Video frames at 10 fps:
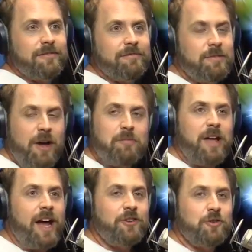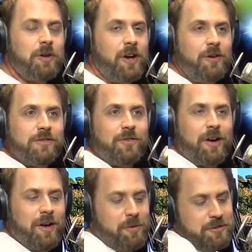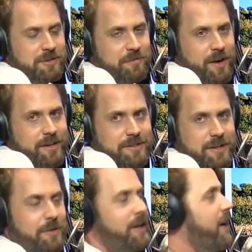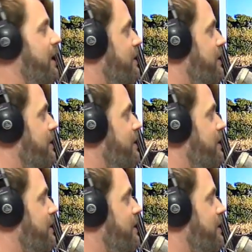But that right. would be Andrew Ragone's photo, which is fine right. too. Oh. He's